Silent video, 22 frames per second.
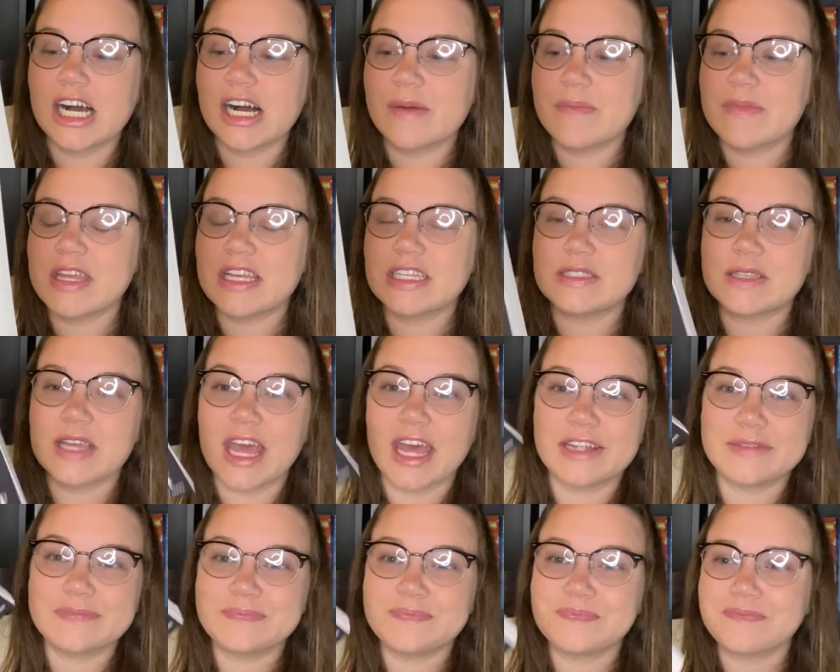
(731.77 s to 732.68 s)
This,
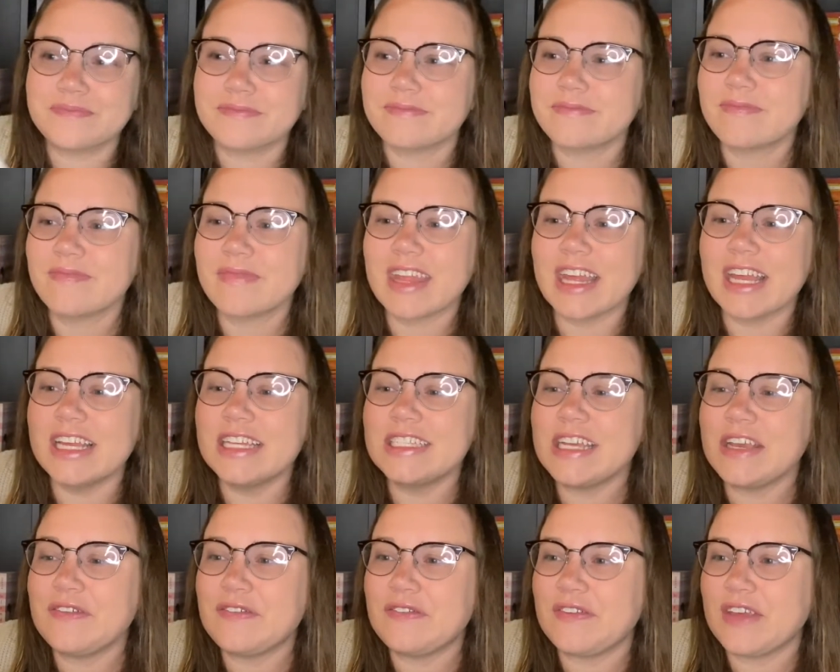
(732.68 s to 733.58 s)
again, is
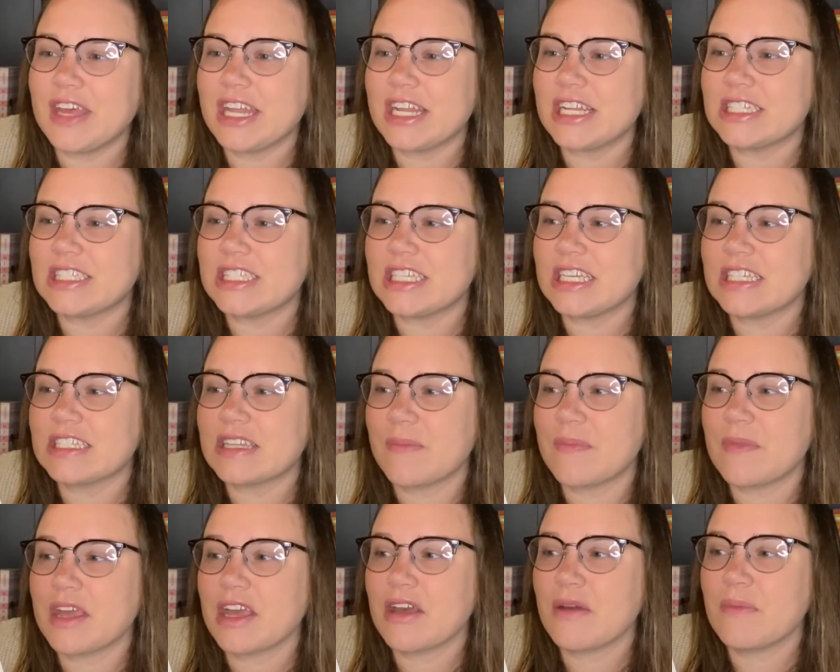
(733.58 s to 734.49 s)
a fantasy,
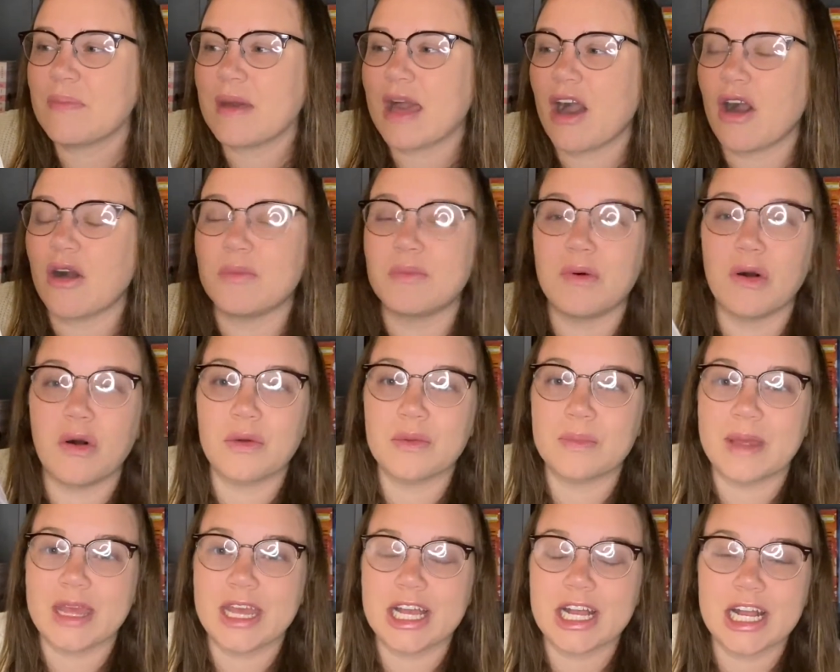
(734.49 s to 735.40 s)
something about a bone
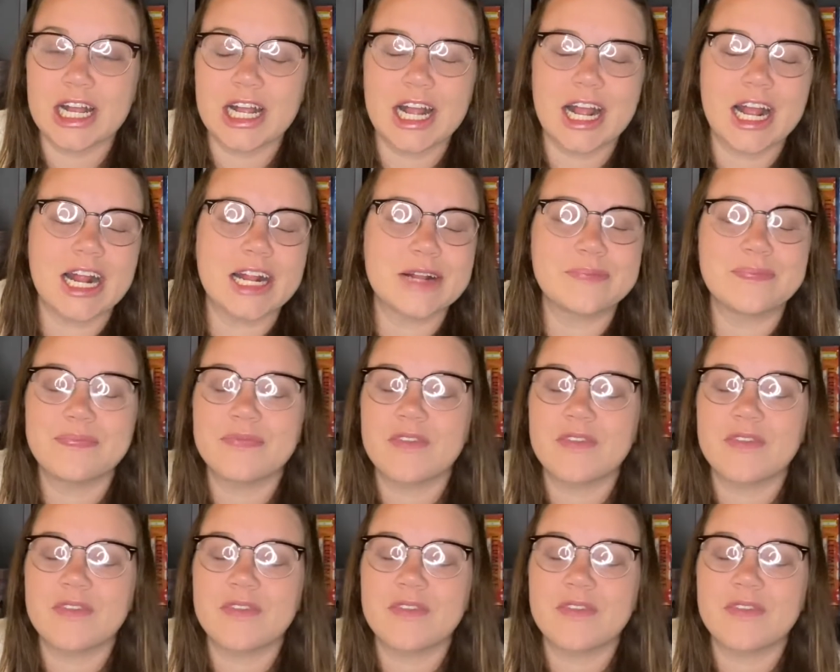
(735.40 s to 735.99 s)
maker.